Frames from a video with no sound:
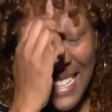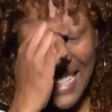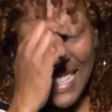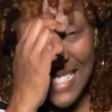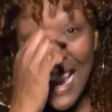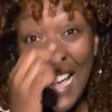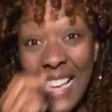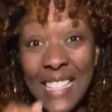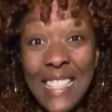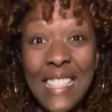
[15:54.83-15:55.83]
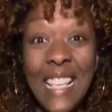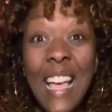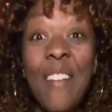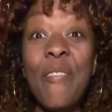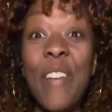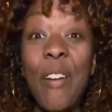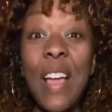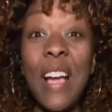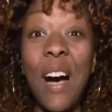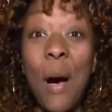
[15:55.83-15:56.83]
Yes.
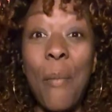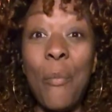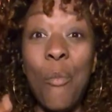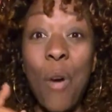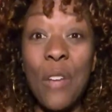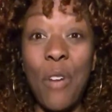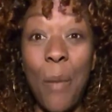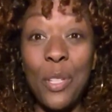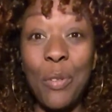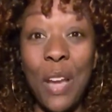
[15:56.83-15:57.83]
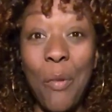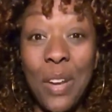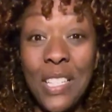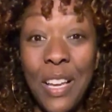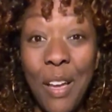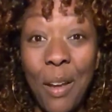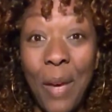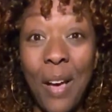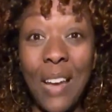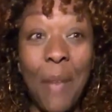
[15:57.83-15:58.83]
Very wonderful opportunity I want to tell y'all
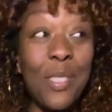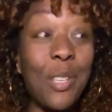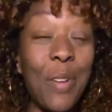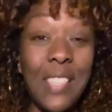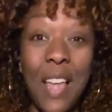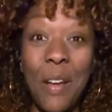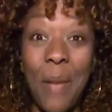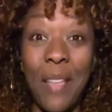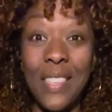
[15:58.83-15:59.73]
about. I'm so excited about